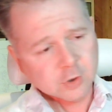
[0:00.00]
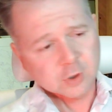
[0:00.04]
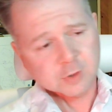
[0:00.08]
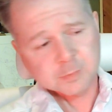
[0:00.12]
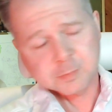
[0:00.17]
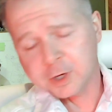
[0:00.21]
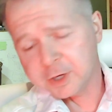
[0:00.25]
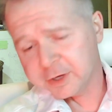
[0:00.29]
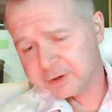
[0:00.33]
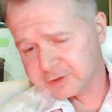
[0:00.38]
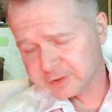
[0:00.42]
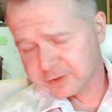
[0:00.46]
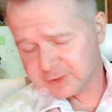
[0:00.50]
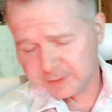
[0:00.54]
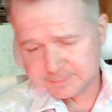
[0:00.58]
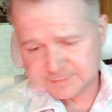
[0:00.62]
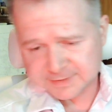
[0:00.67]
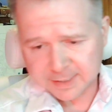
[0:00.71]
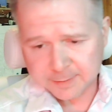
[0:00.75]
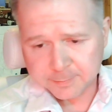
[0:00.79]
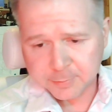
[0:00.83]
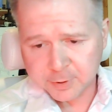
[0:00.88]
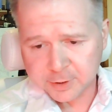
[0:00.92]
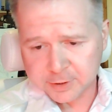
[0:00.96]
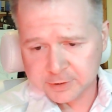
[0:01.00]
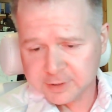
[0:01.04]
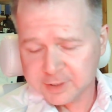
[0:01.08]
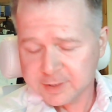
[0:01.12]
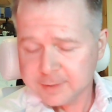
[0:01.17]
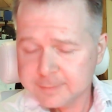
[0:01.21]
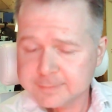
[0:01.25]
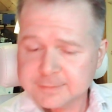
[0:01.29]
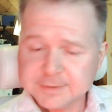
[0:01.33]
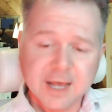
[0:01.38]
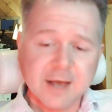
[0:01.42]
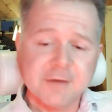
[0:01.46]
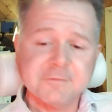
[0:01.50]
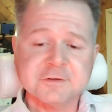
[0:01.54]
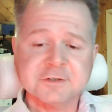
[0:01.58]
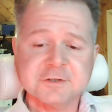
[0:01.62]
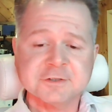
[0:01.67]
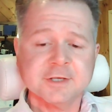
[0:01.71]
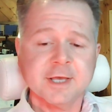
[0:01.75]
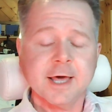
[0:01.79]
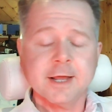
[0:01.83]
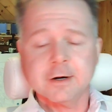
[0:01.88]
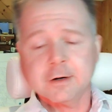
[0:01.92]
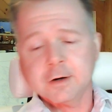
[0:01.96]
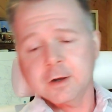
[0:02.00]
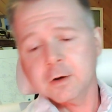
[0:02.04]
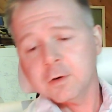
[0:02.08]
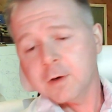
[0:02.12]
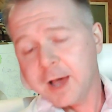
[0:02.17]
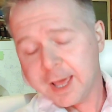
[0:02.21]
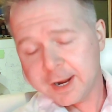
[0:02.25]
part of your claims, not part of your claims. Obviously, I don't know.